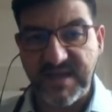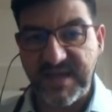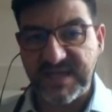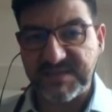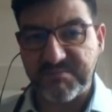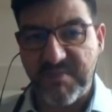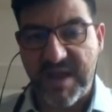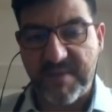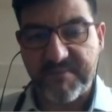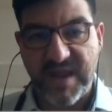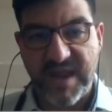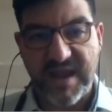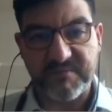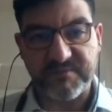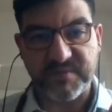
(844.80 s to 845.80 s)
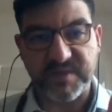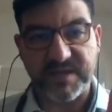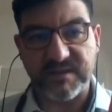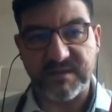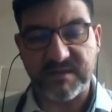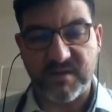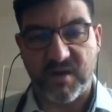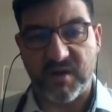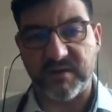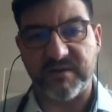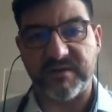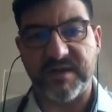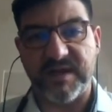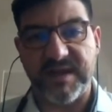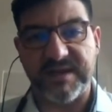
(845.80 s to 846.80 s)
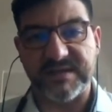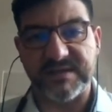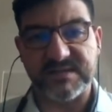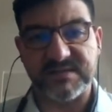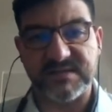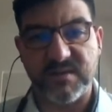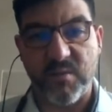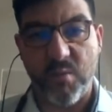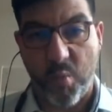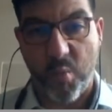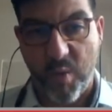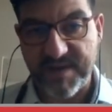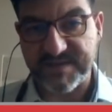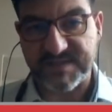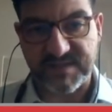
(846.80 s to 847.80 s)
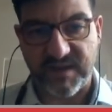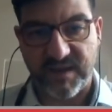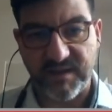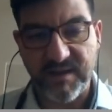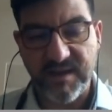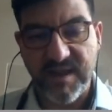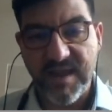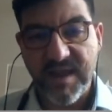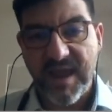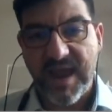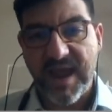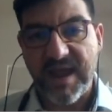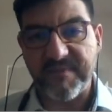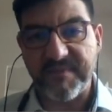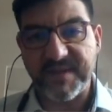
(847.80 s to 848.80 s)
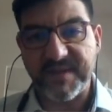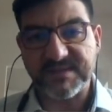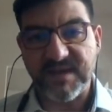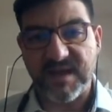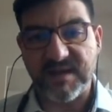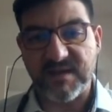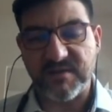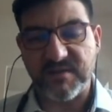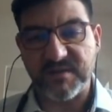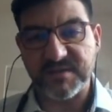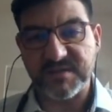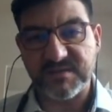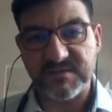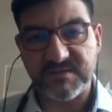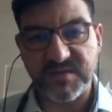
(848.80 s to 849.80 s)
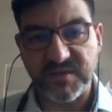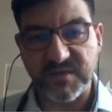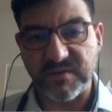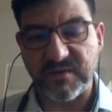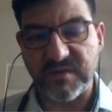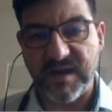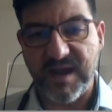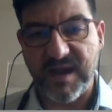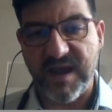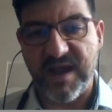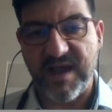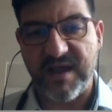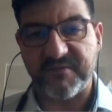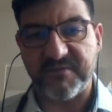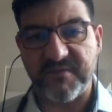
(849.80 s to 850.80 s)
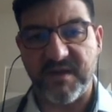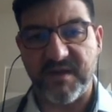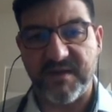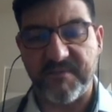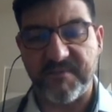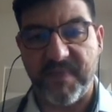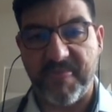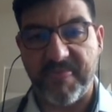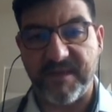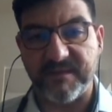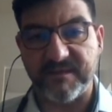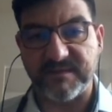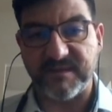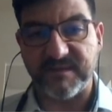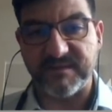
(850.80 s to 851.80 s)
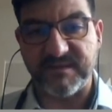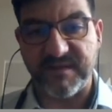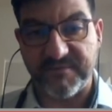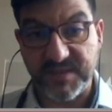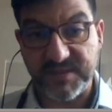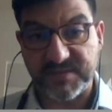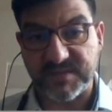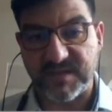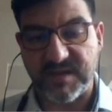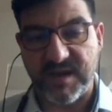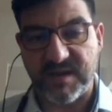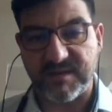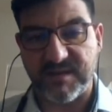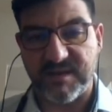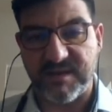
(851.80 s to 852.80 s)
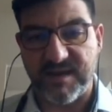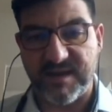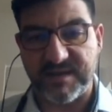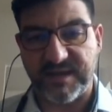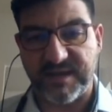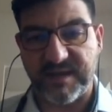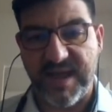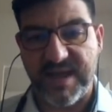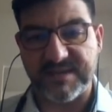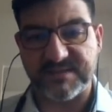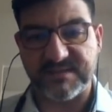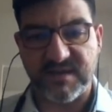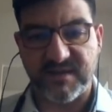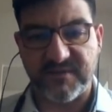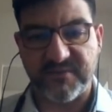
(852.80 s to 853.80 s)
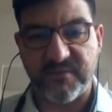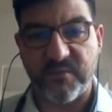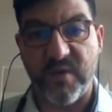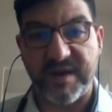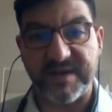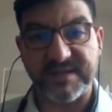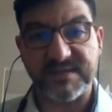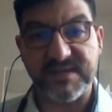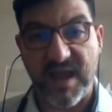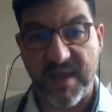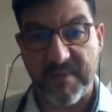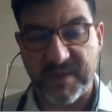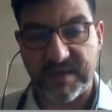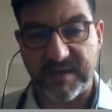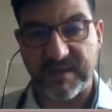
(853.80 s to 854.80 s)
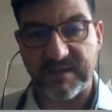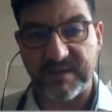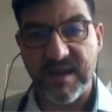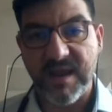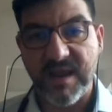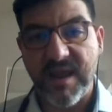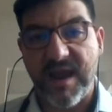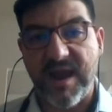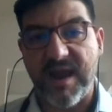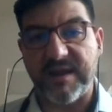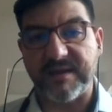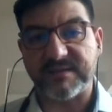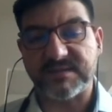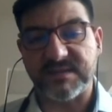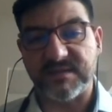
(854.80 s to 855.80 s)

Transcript: heat map, every column is one cell, and this allows us to have the vision and a glance of what is happening at